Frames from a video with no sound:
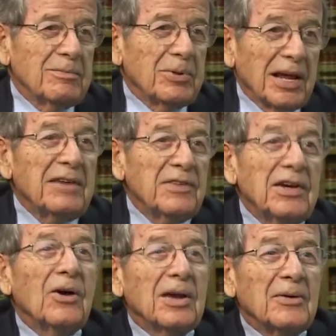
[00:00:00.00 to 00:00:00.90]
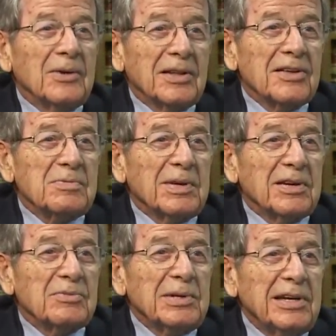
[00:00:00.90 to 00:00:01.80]
play viola with us
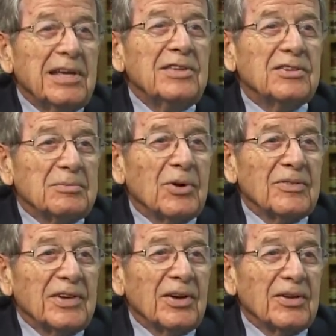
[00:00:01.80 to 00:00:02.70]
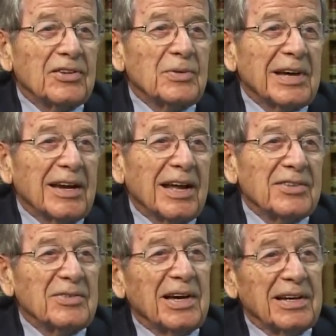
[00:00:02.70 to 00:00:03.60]
because we need some more violas. We got lots
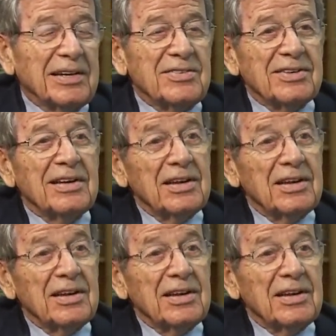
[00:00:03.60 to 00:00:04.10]
of violins."